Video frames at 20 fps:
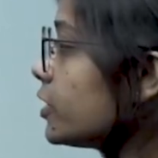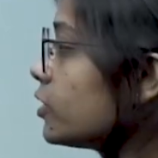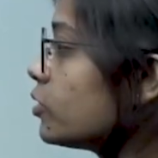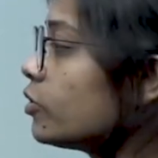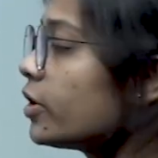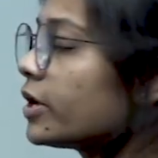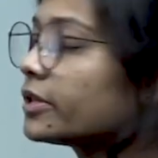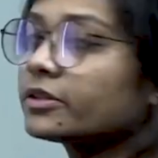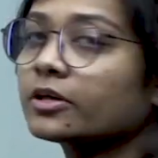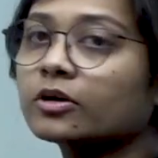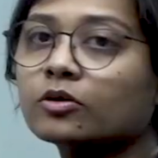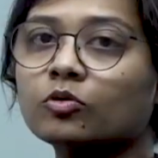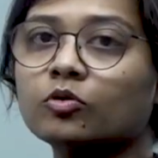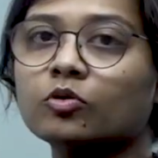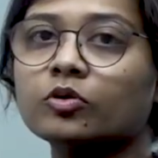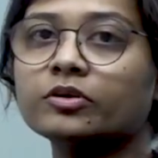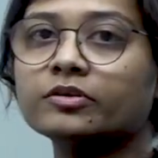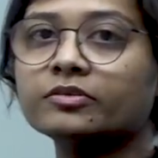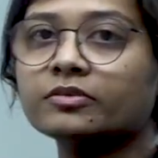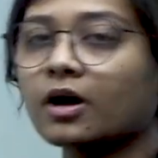below, and the
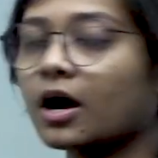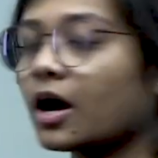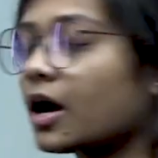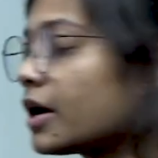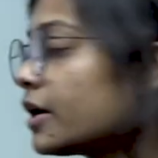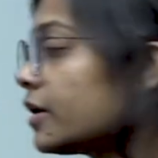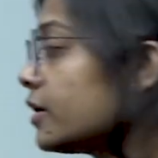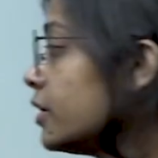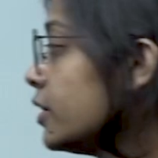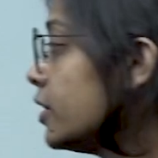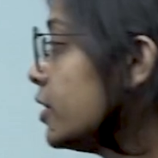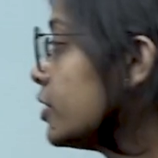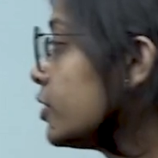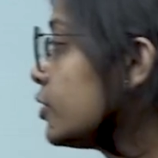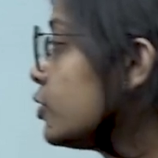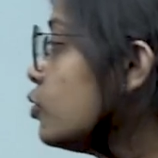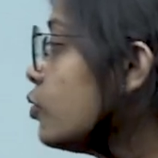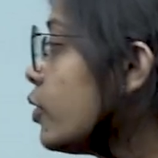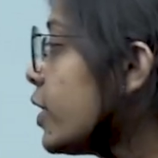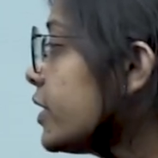codes are
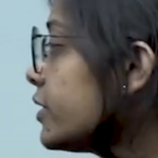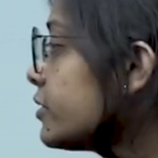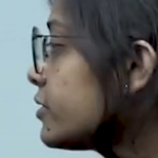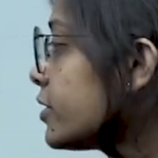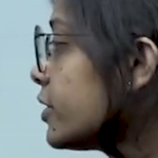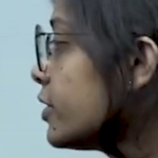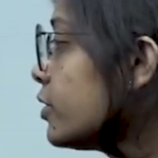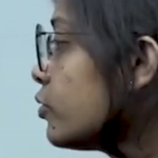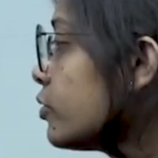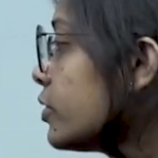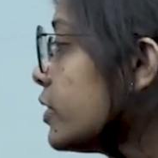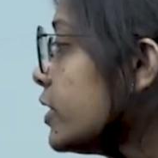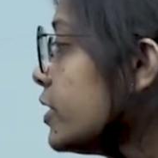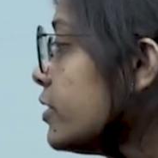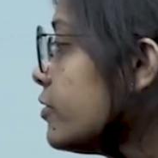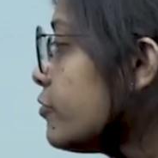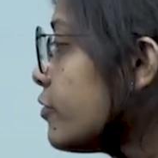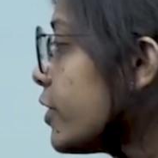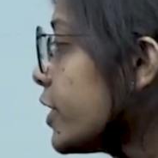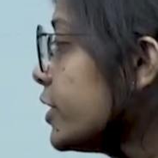two and three
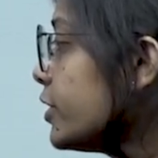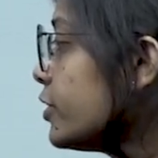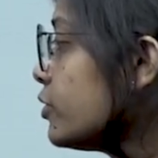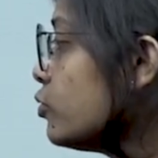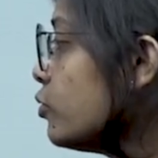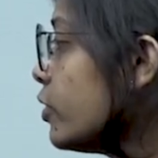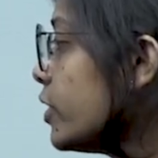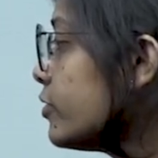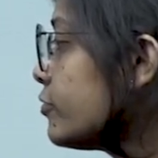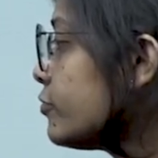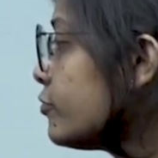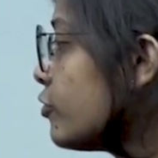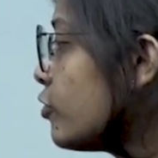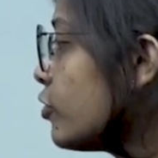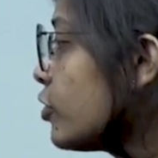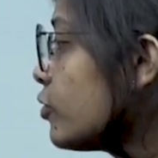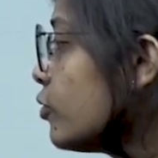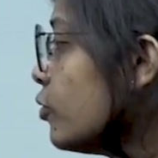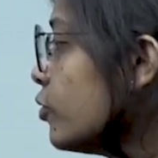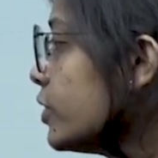only, one, two and
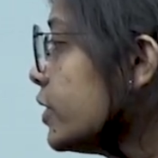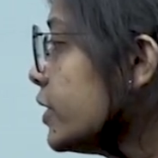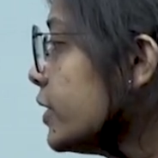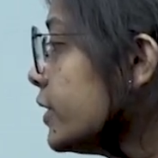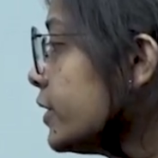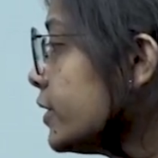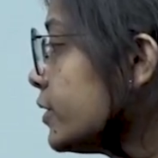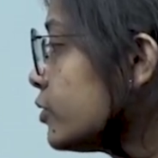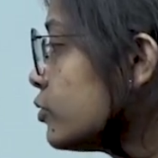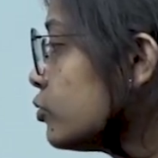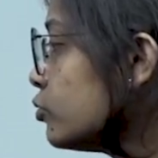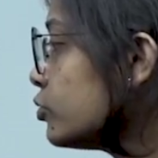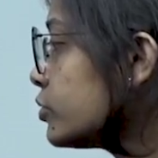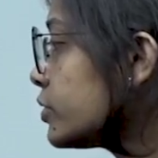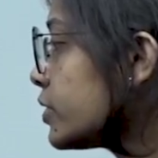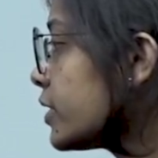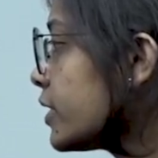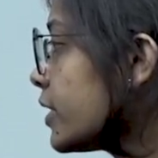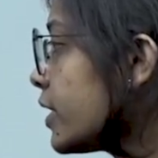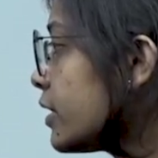four only, two,
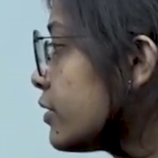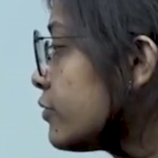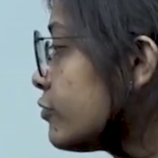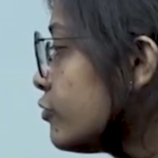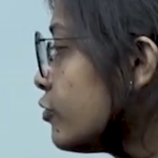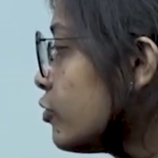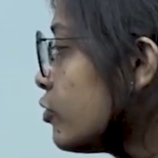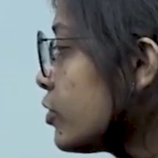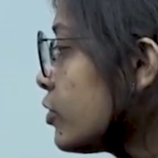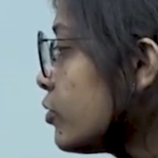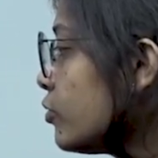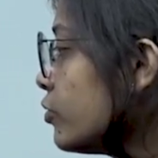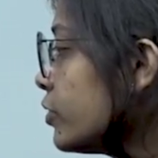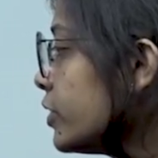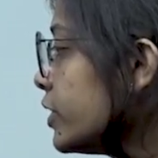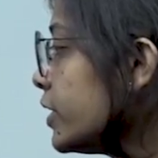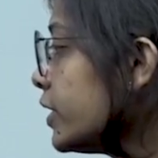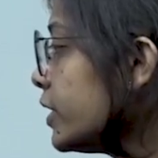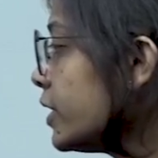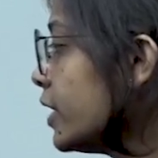three and four
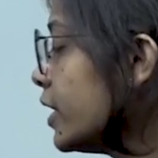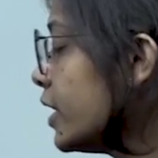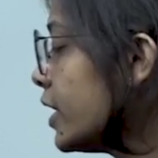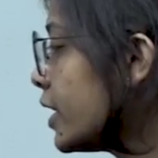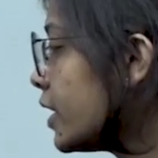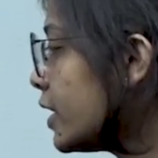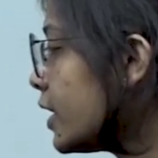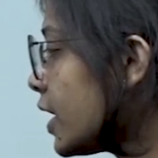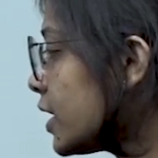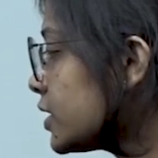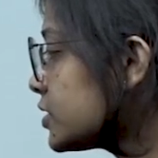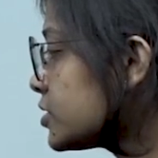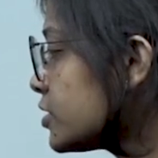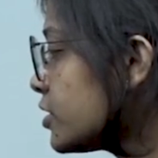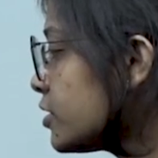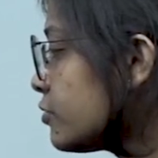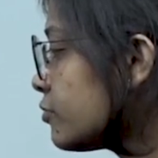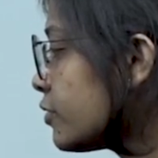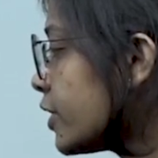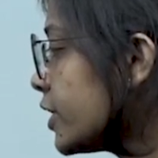only. Last
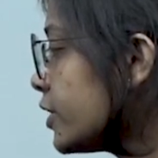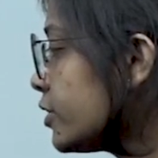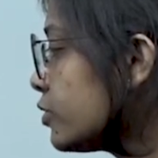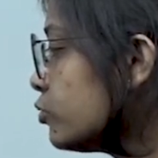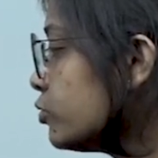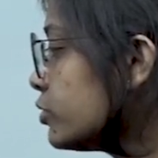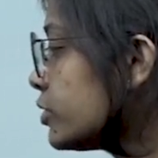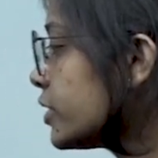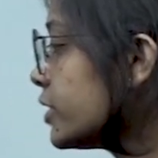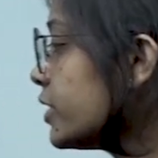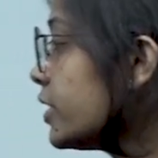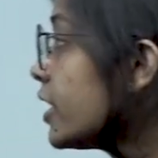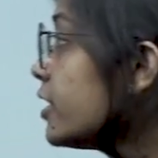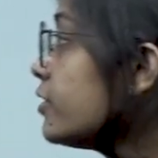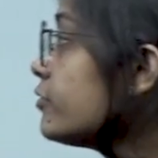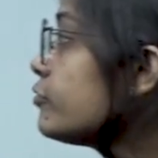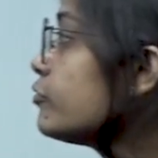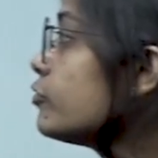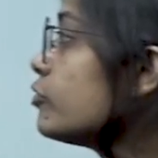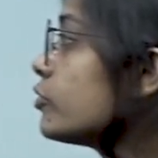is one, two, three
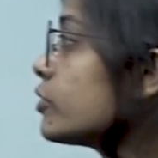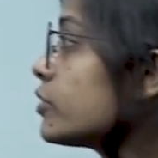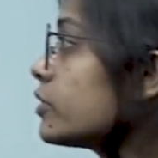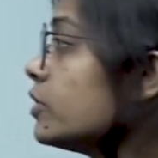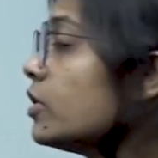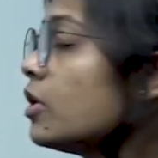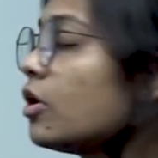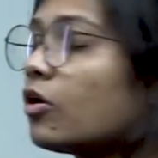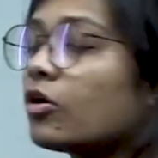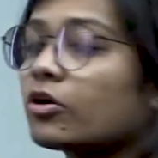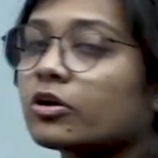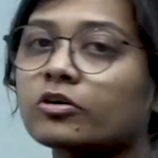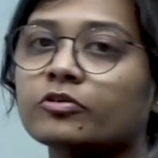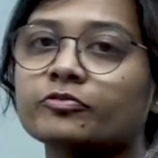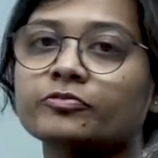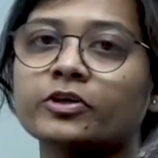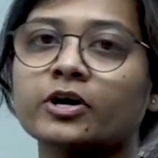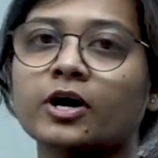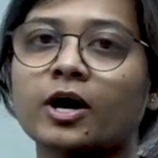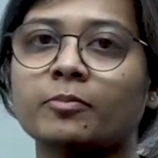and four, all
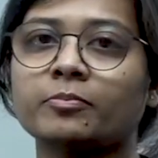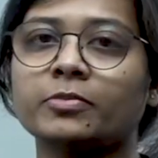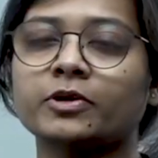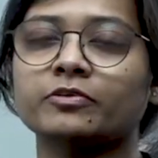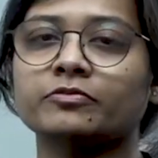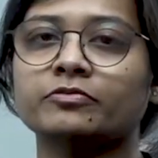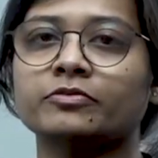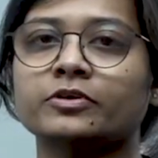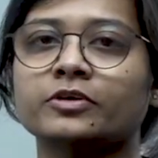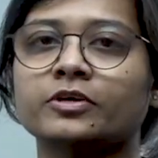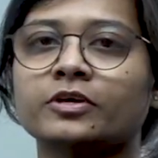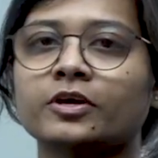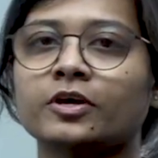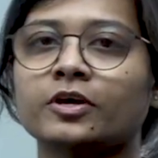of the above.